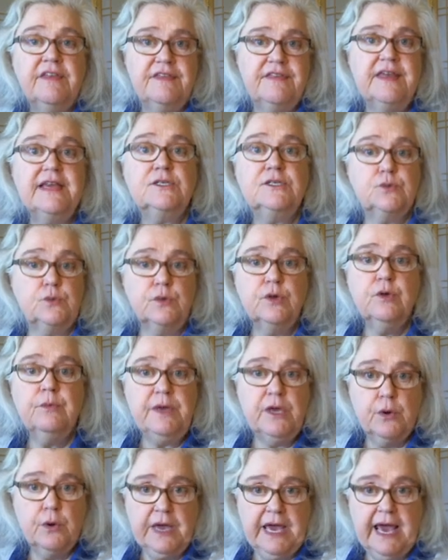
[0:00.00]
things will
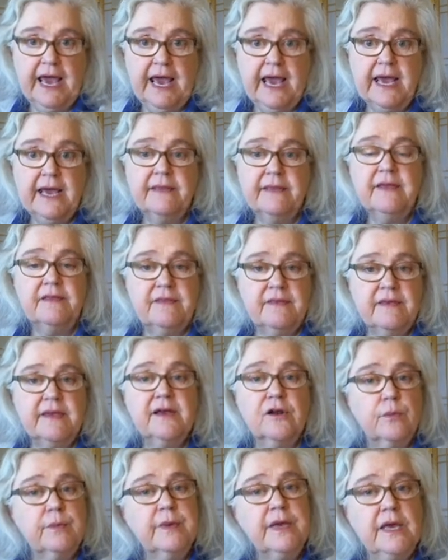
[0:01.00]
be okay and that
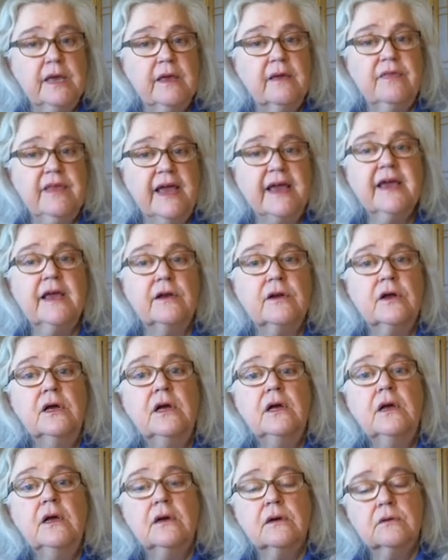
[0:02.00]
they can
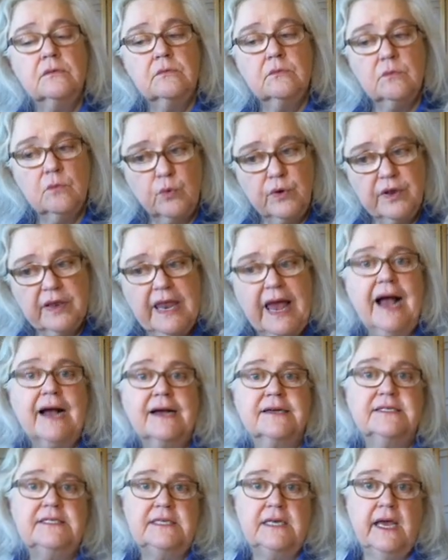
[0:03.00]

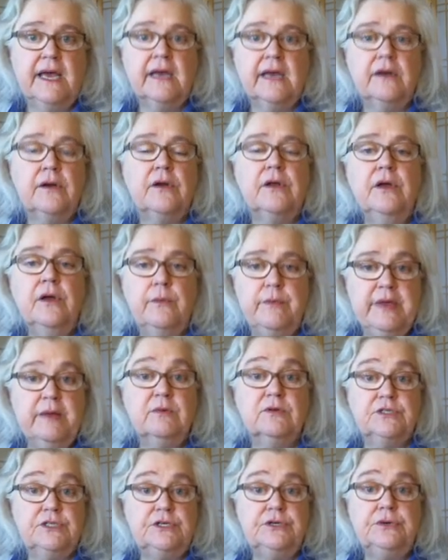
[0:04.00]
relax and be
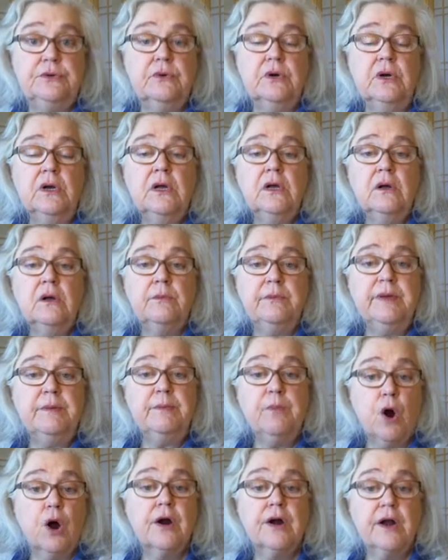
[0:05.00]
able to be
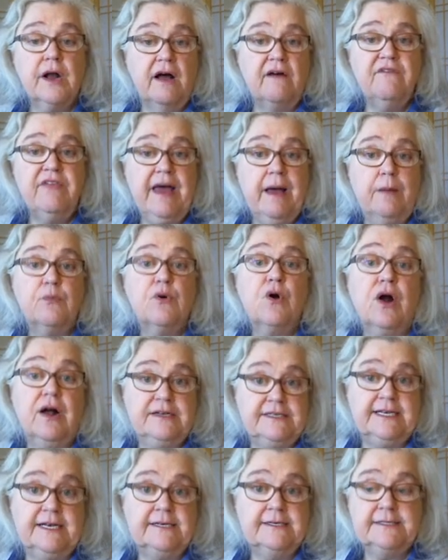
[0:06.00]
part of that
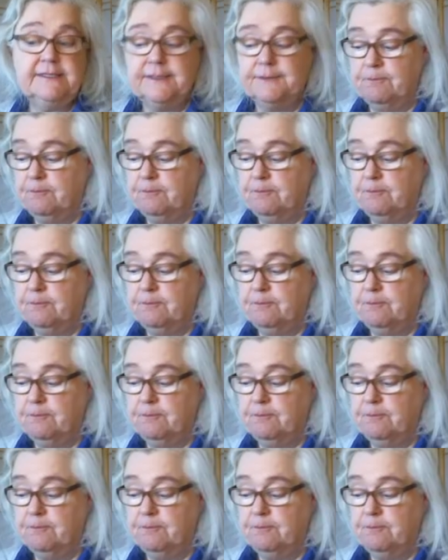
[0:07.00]
process.